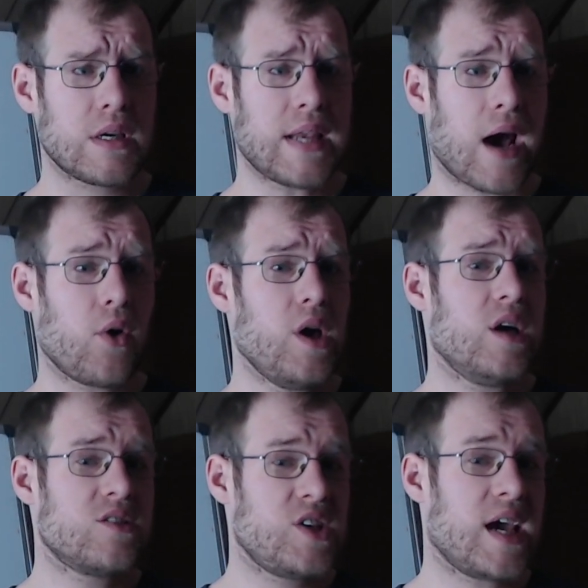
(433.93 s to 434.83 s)
Now,
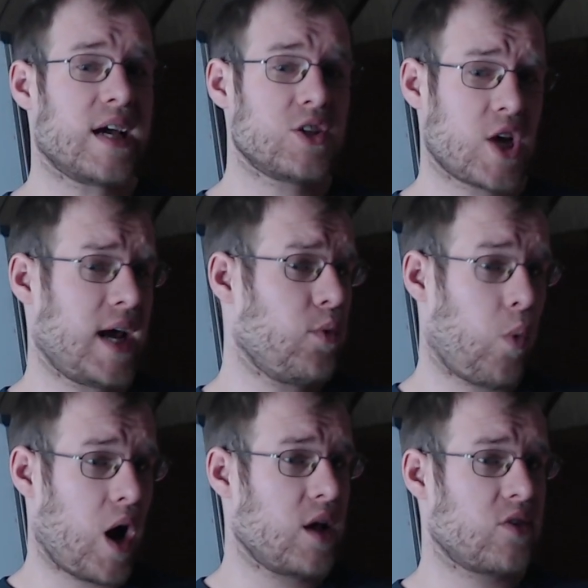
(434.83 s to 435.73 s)
Tianjin
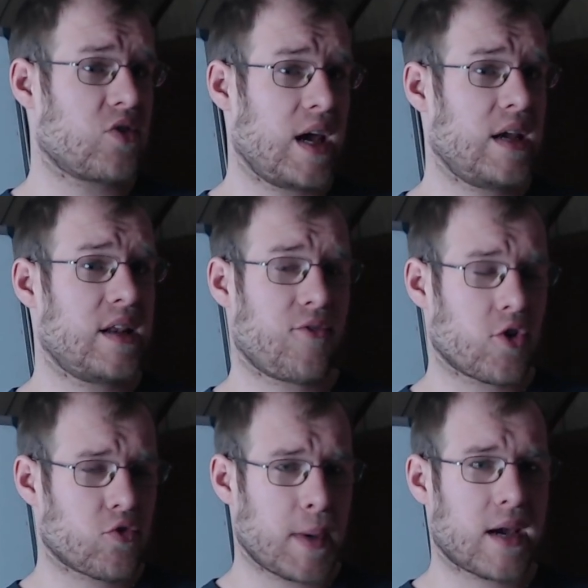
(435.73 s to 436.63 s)
was a
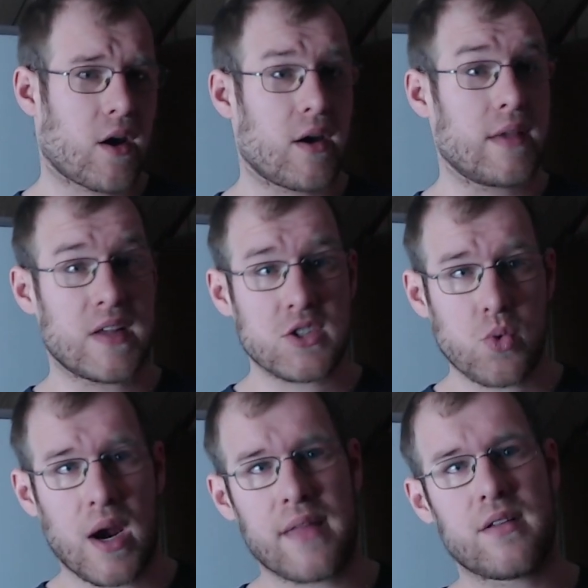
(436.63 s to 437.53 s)
difference maker in
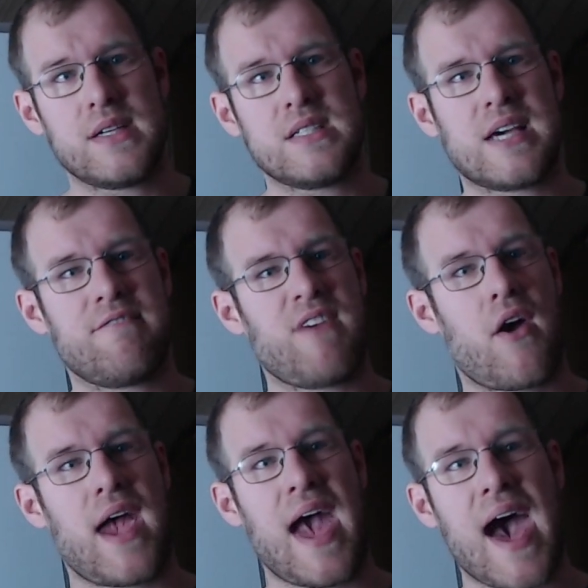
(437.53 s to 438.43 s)
this one on the Lee Sin,
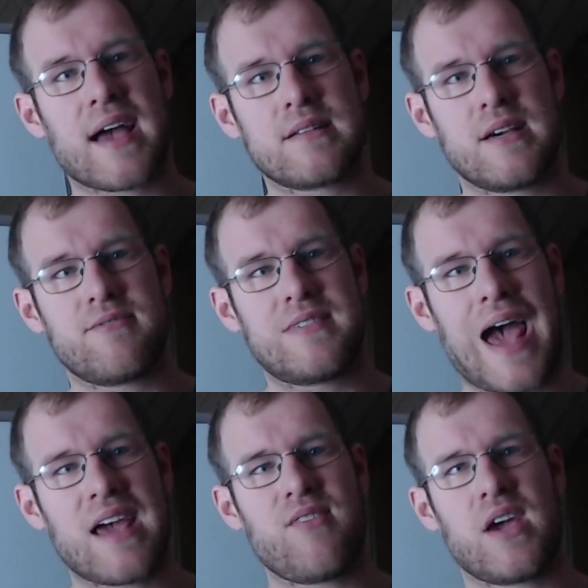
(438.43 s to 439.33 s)
very active,
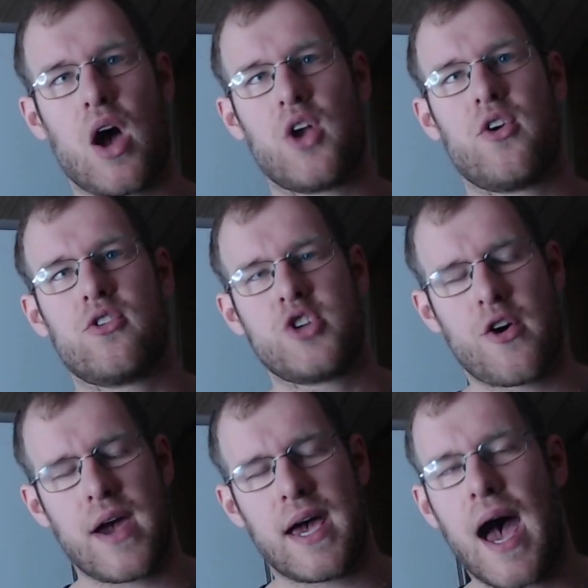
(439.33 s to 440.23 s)
diving under
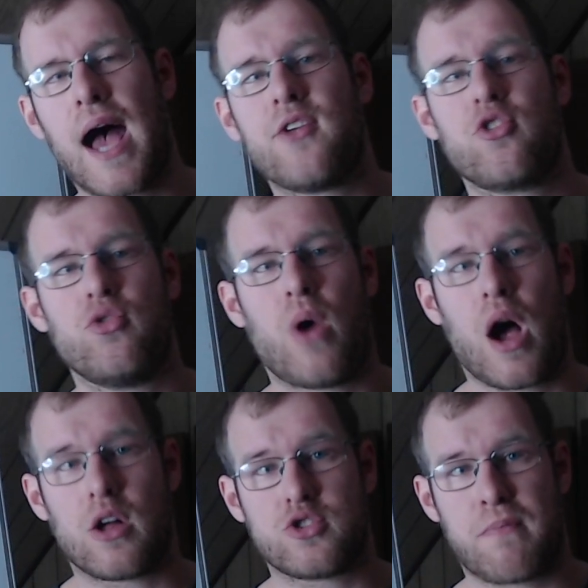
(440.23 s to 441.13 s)
turret onto
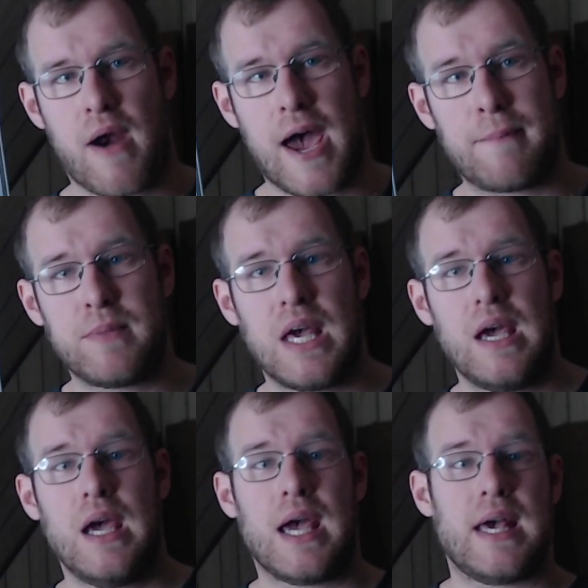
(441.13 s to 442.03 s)
Ultra Prime
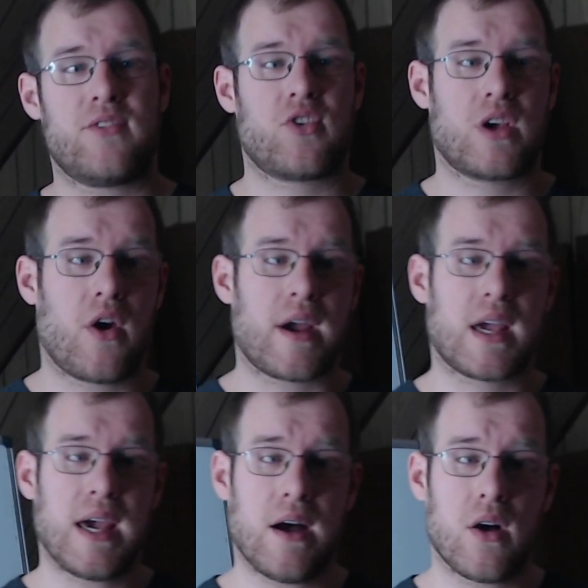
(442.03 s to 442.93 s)
and securing
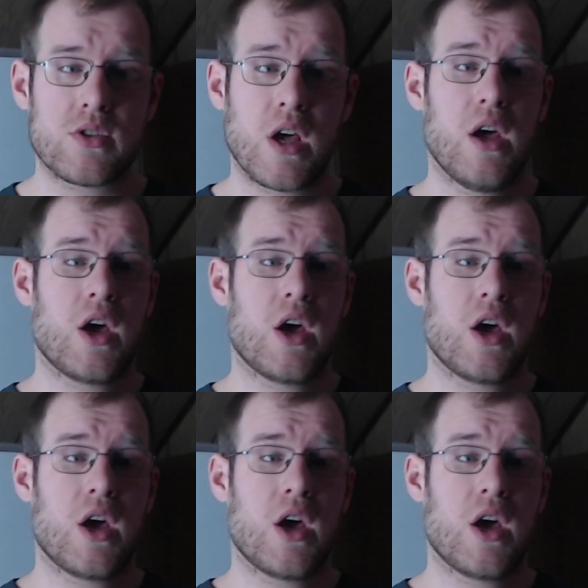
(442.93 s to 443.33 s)
kills.